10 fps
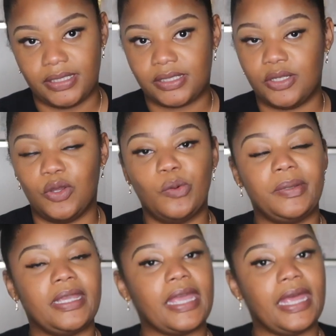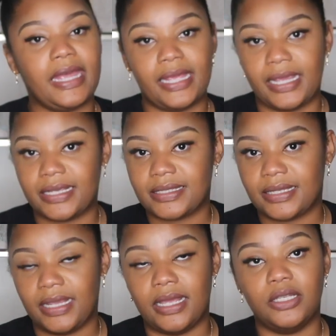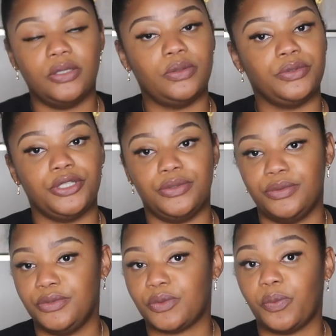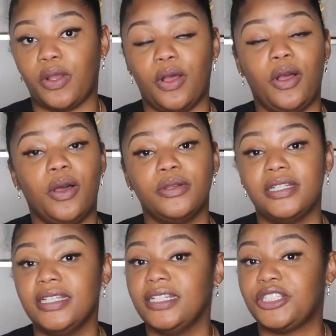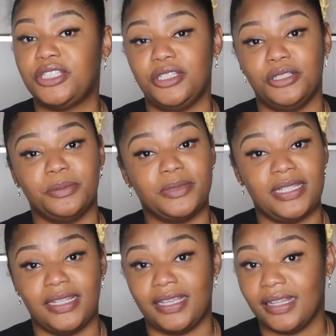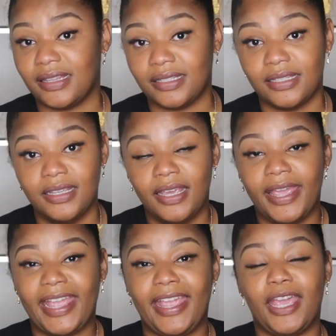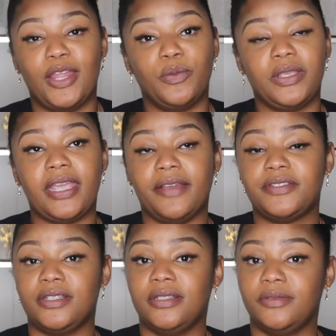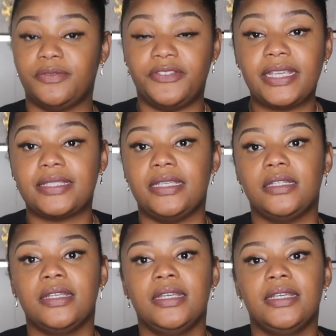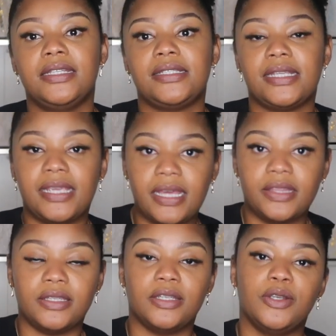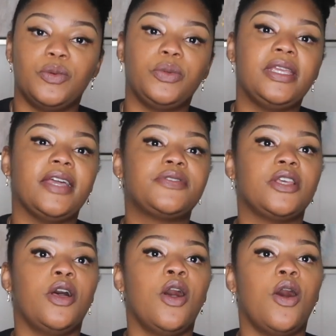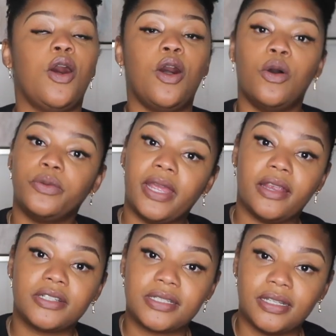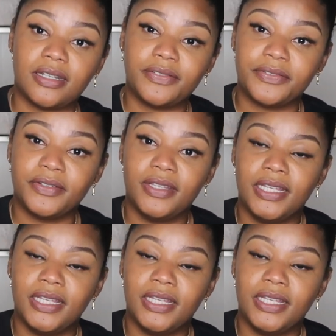It's no big I's and little U's. We're all in this ship together, and we have to fix it together. We have to own our stuff.